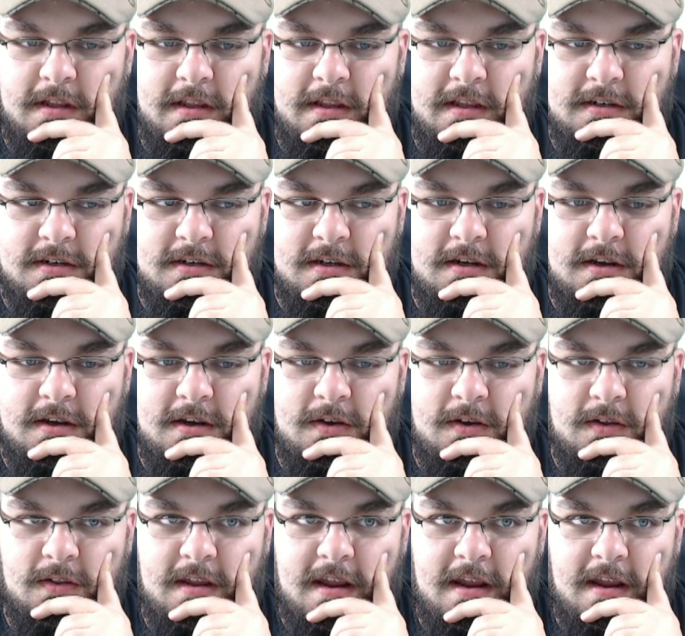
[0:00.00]
to let you all know
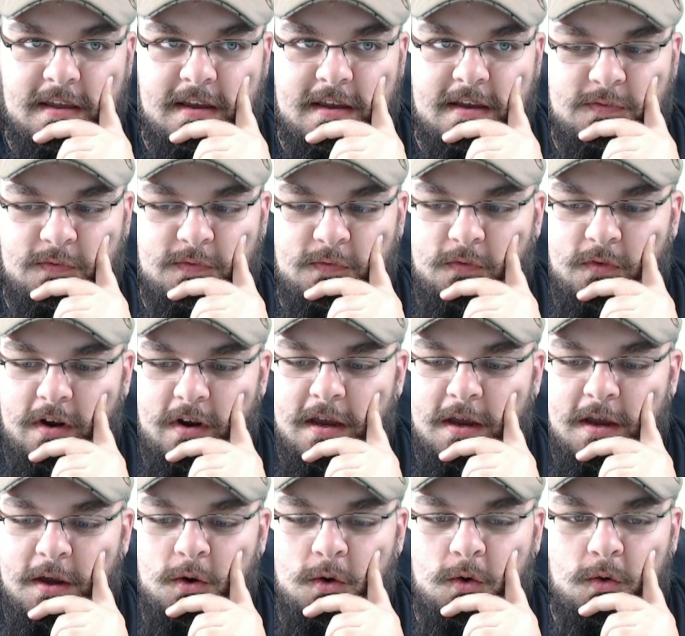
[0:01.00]
that I think it's freaking
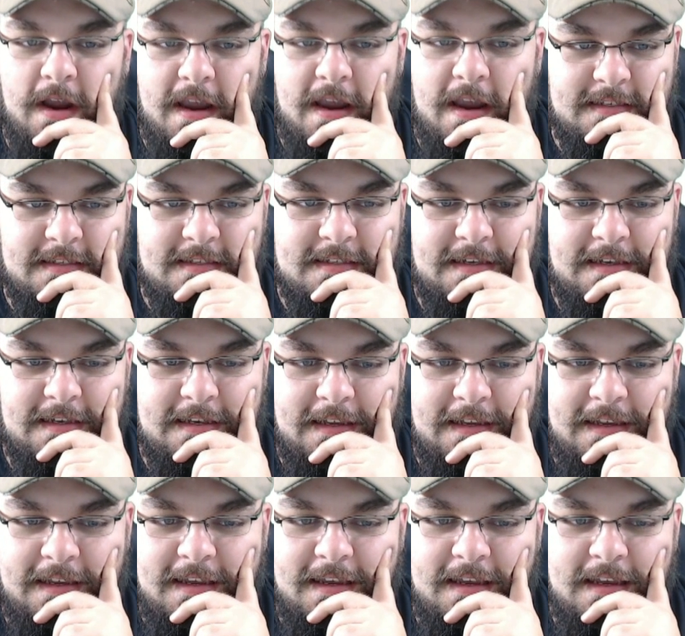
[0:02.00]
crazy
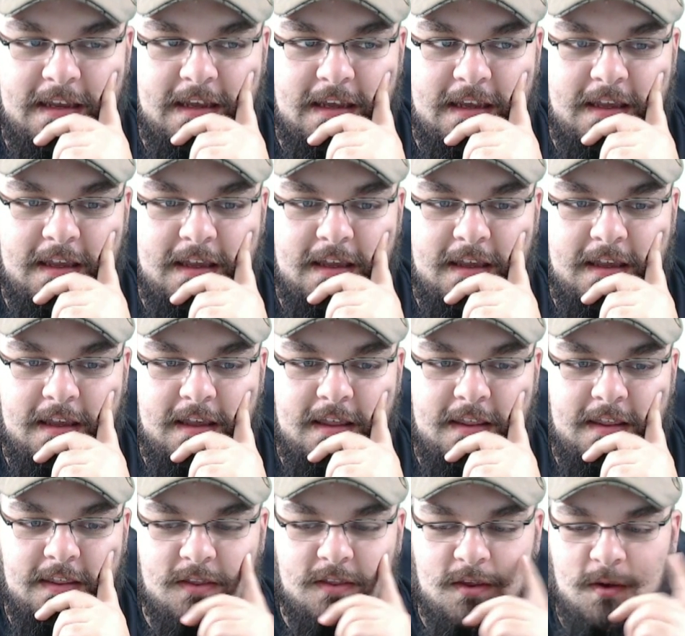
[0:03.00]

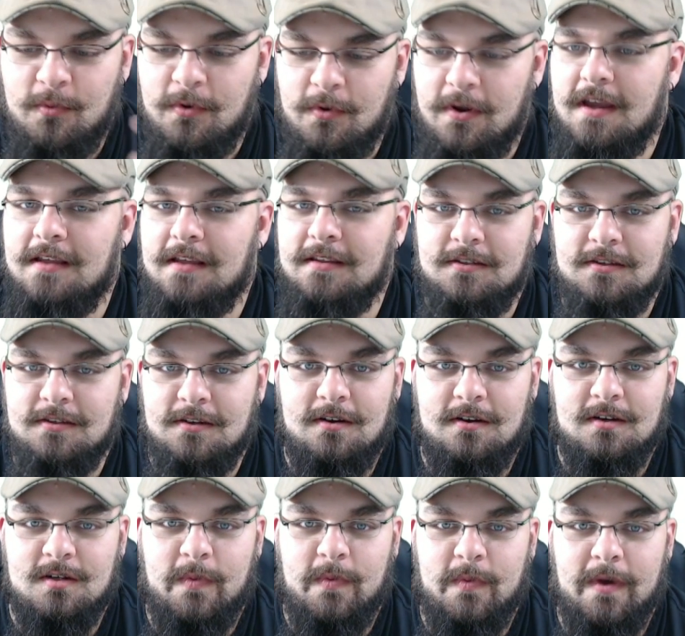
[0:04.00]
that they're bringing
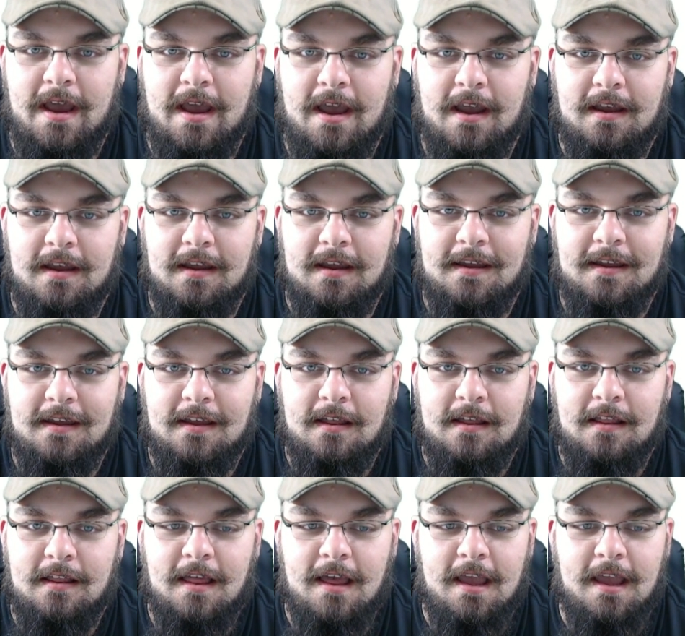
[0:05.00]
Surge back.
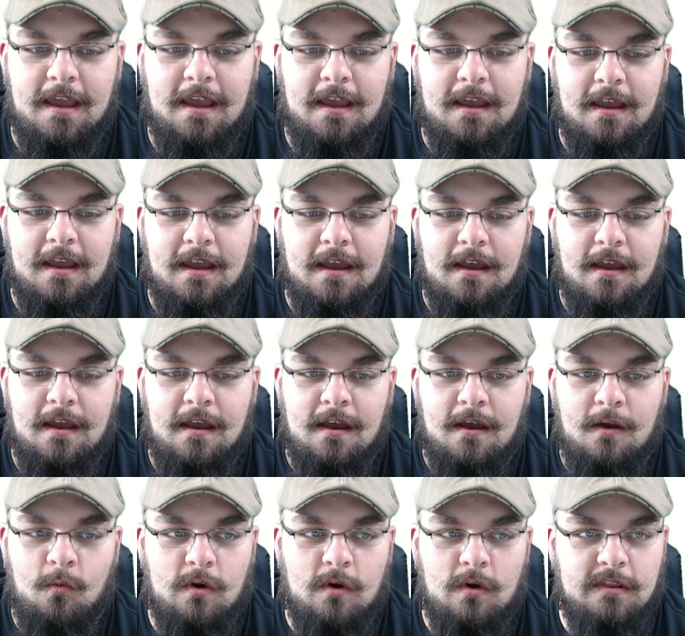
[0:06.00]
Like,
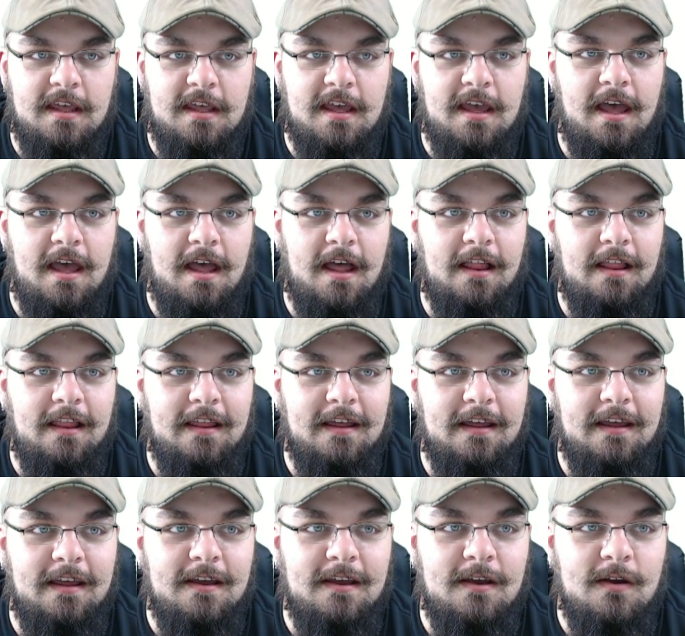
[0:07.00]
what the hell?
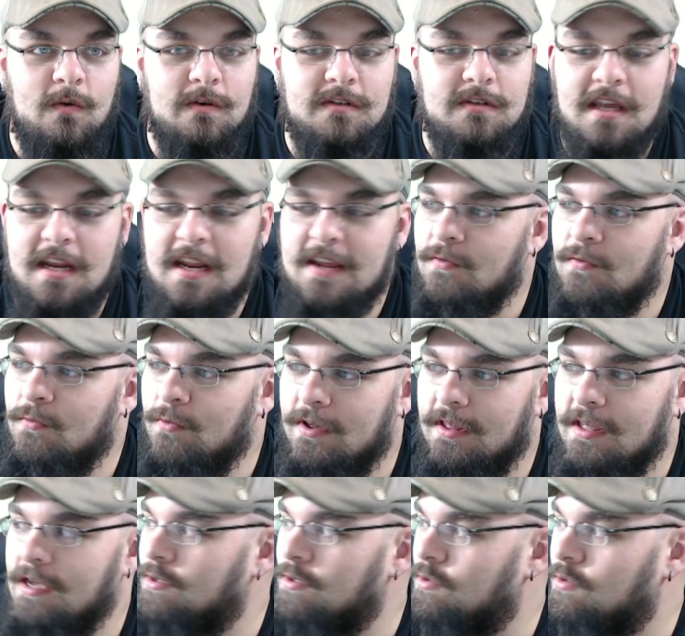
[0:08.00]
Was that even really a
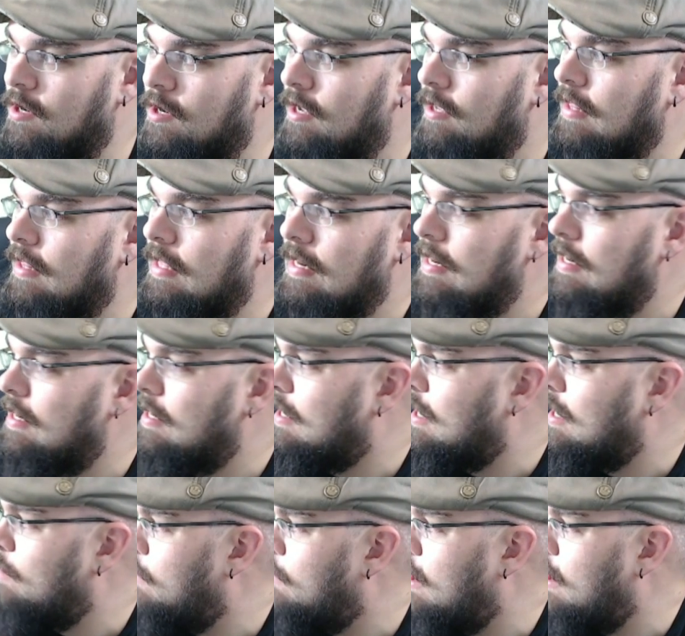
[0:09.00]
drink that needed to
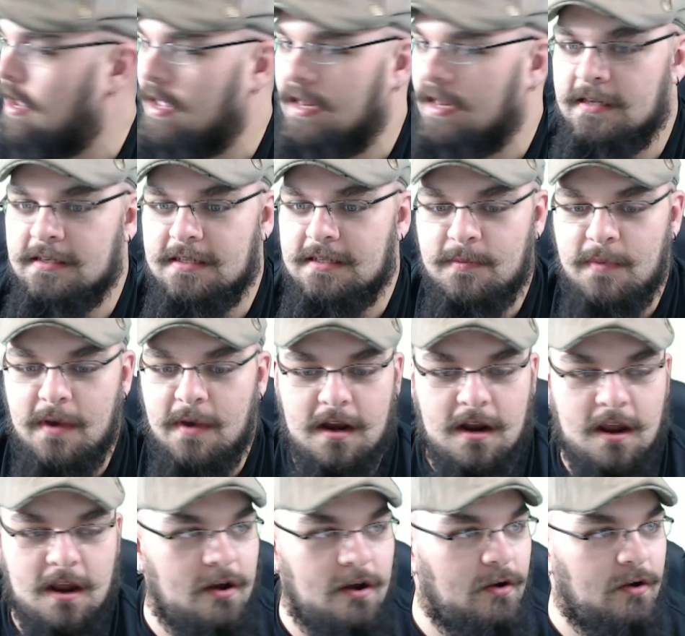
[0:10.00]
come back? And does anybody
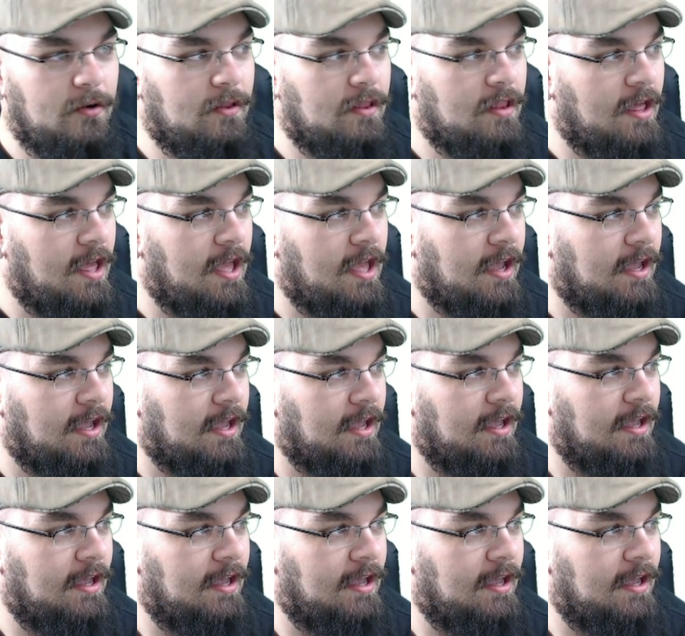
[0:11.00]
know? Like,